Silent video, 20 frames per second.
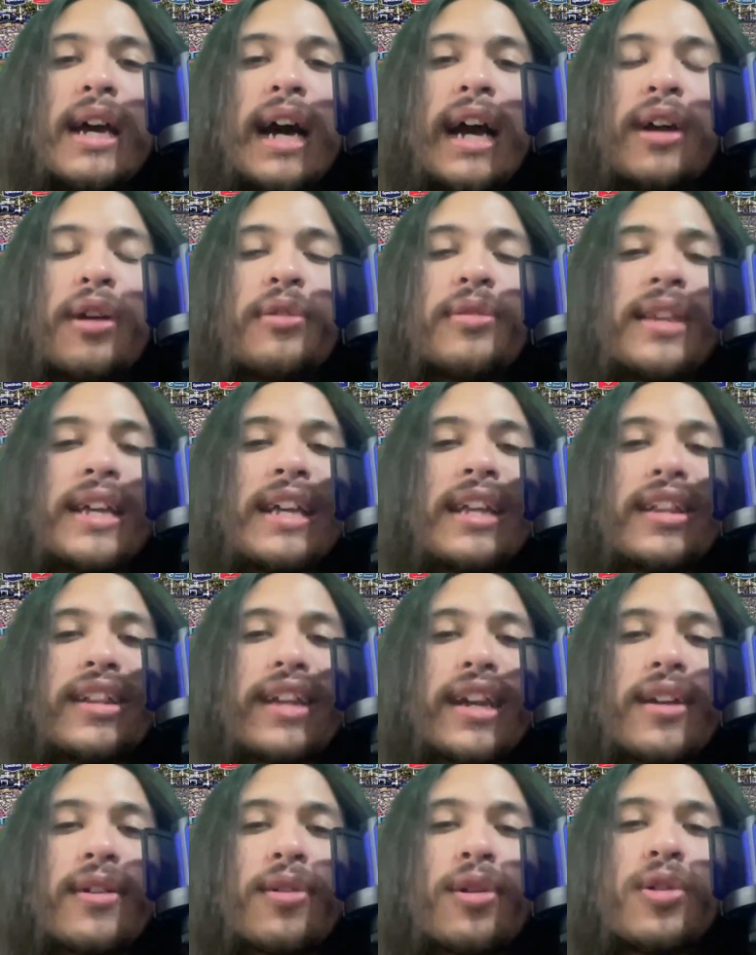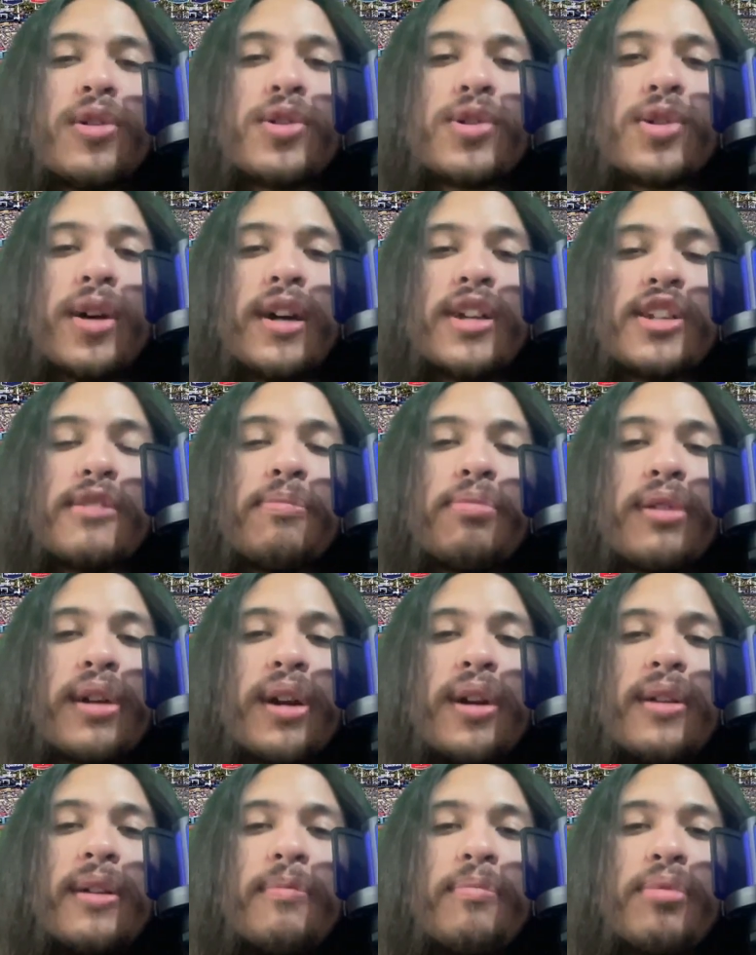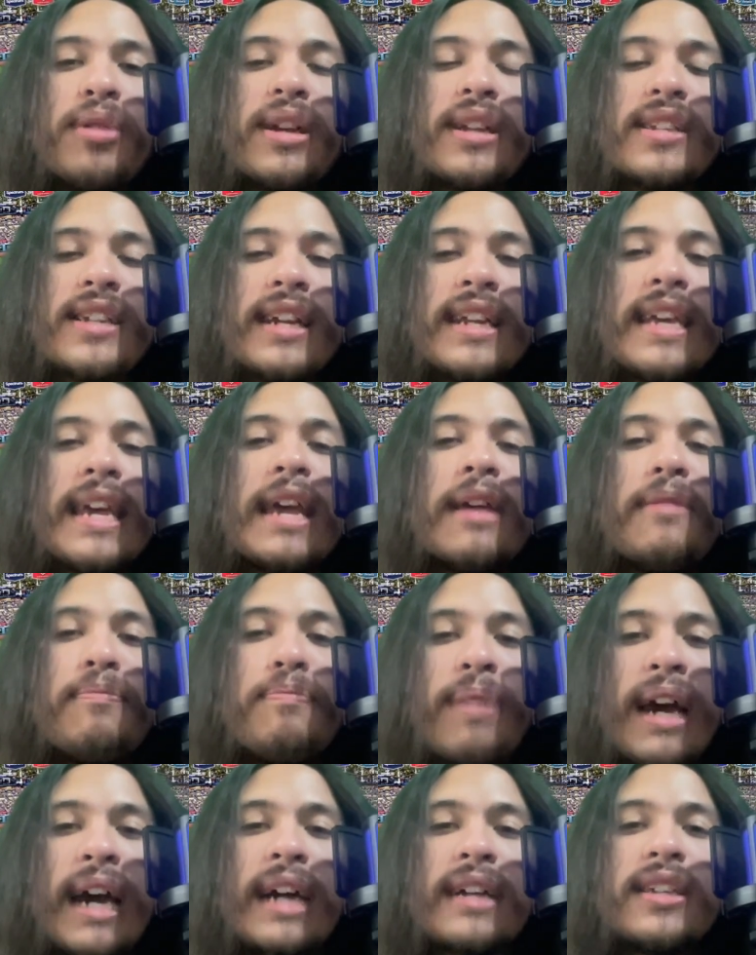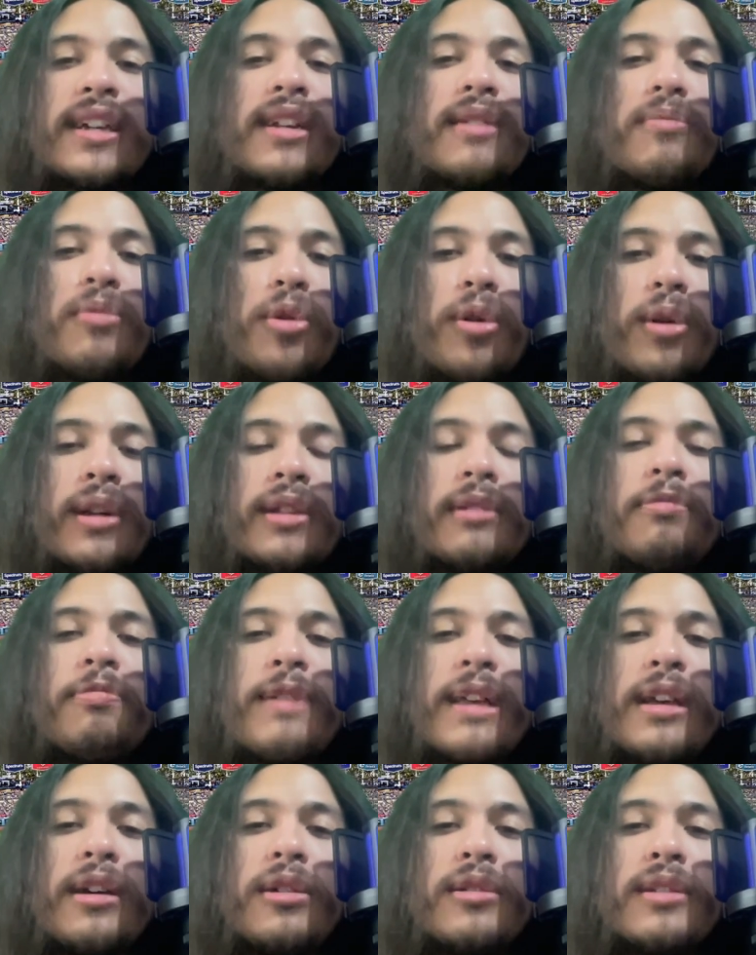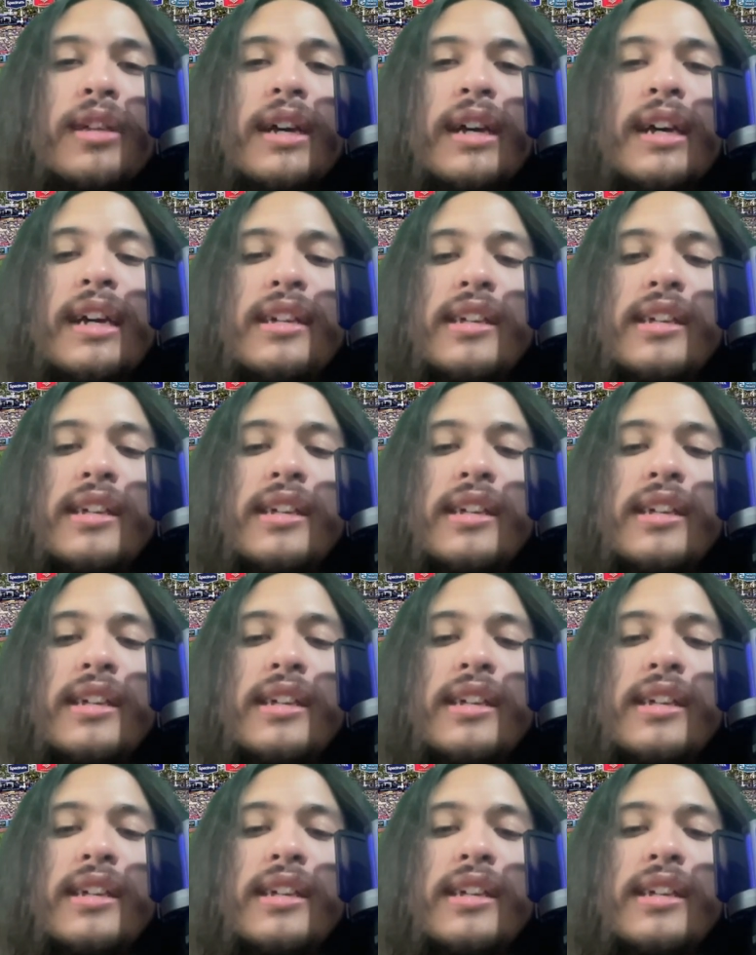I don't think Clayton Kershaw is a player that brings any impact anymore on the field.